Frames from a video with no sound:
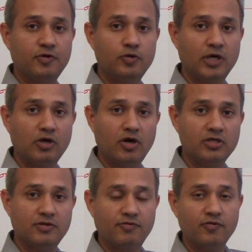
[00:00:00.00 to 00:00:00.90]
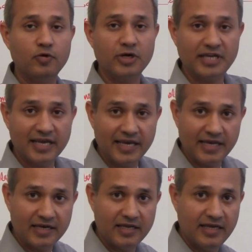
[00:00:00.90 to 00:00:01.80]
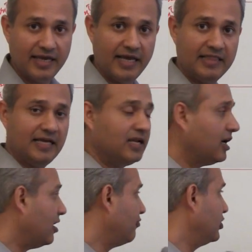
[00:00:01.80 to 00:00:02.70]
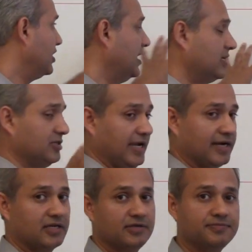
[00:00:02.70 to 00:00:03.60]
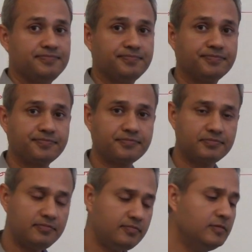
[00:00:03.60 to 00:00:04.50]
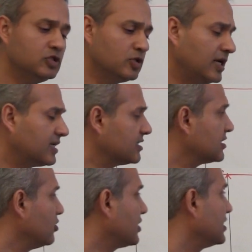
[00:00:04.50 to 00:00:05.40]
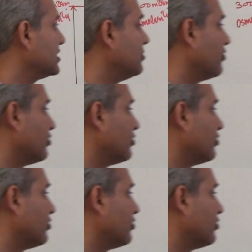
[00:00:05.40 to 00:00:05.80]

fluid loss or fluid gain and then how would that react. So let us look at some